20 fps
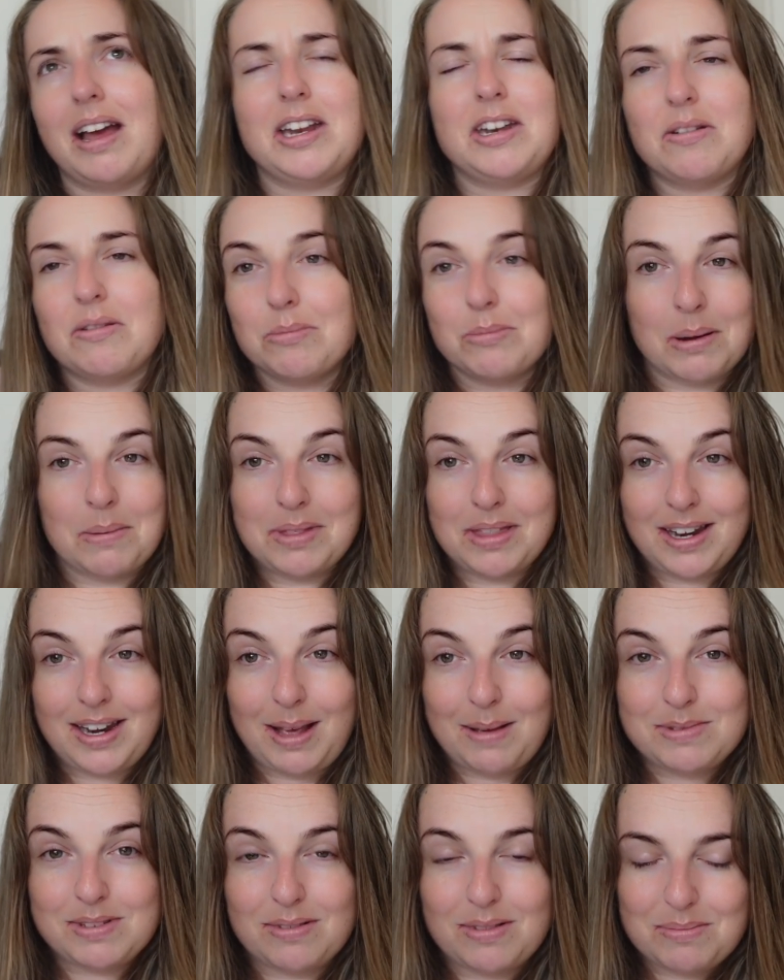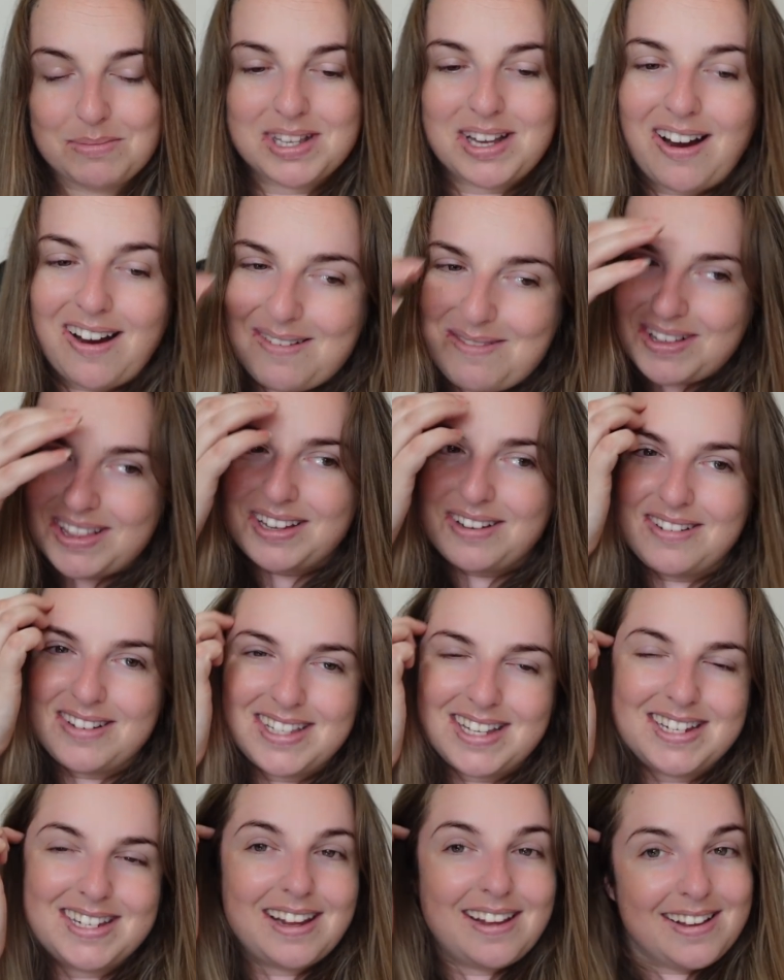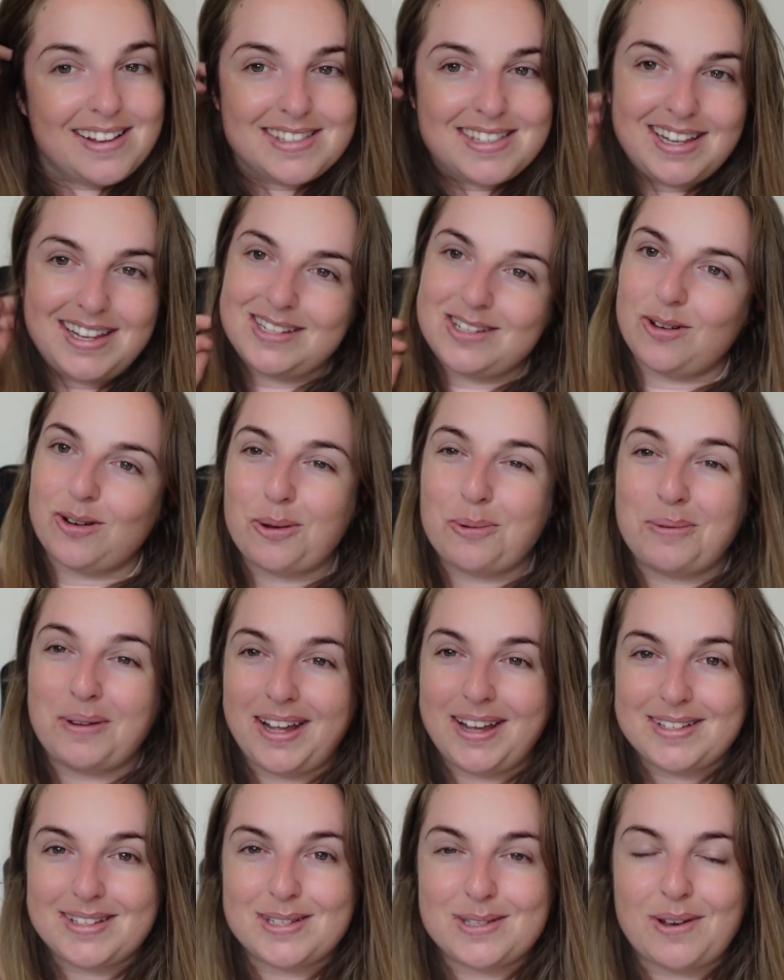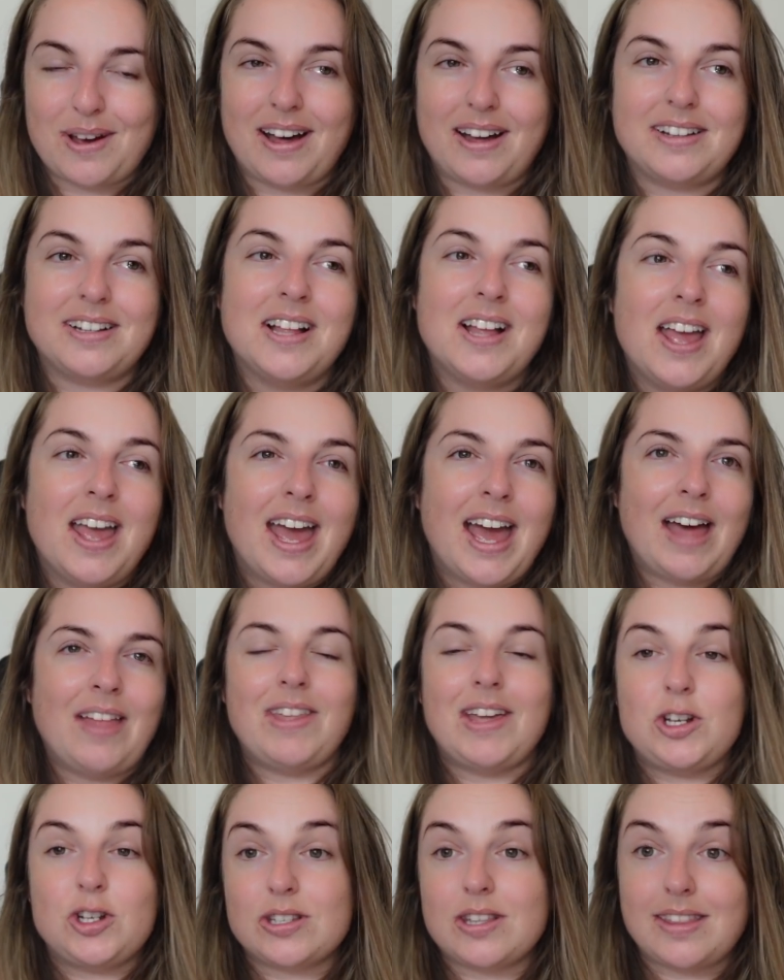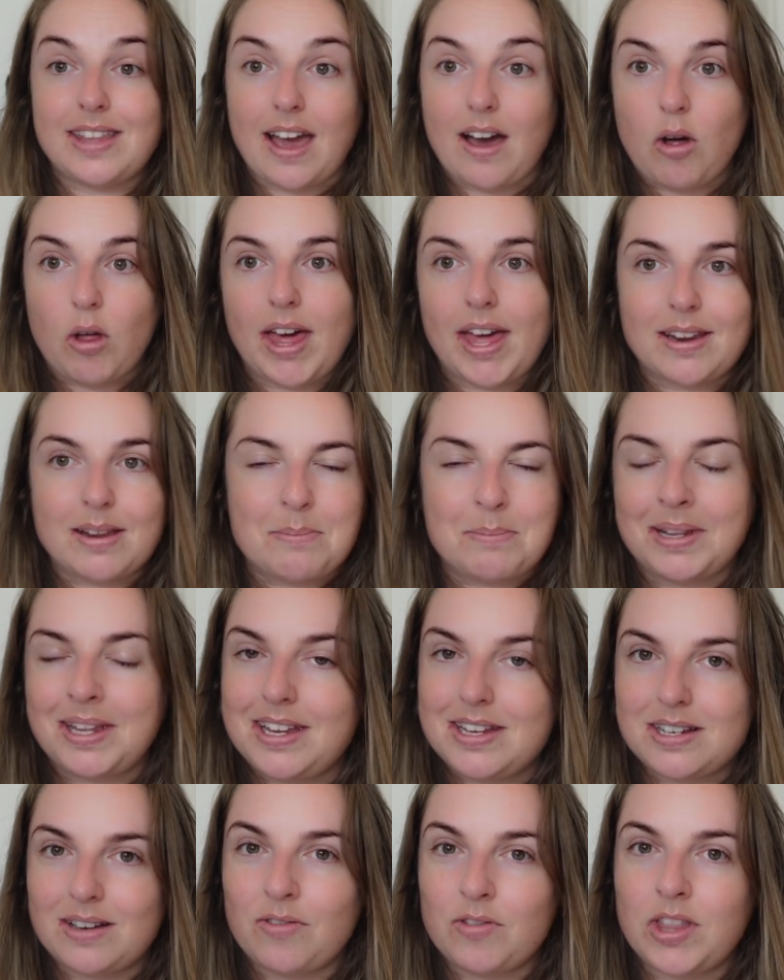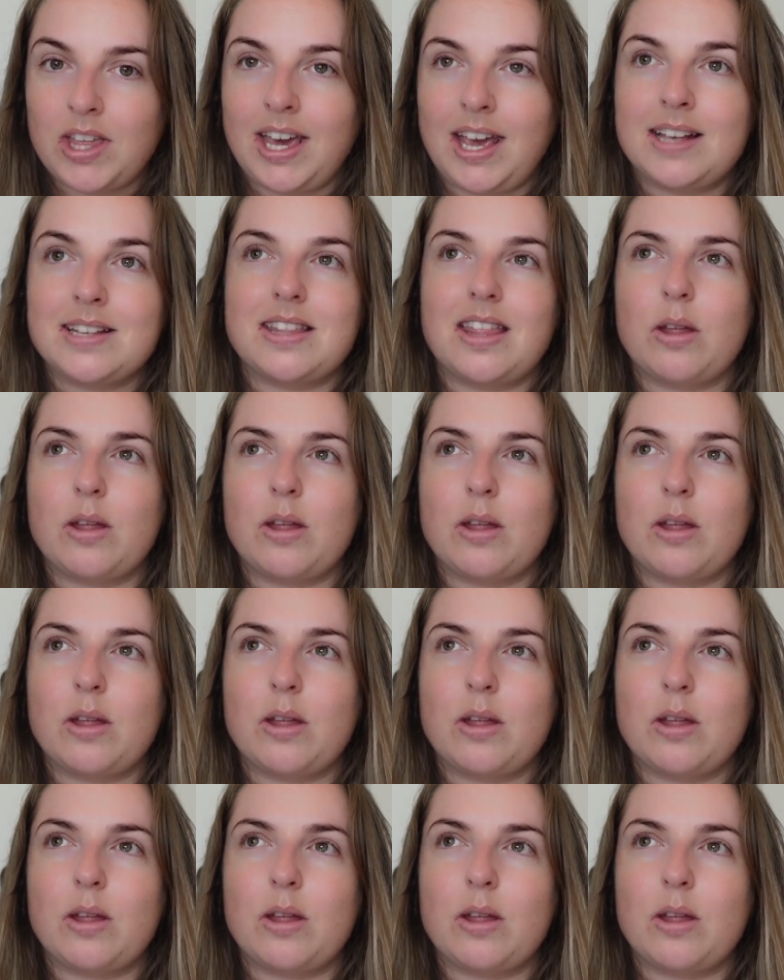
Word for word: I don't remember the names of them, sorry, but there was a Daisy Duck place as well, and they just they all had completely different things.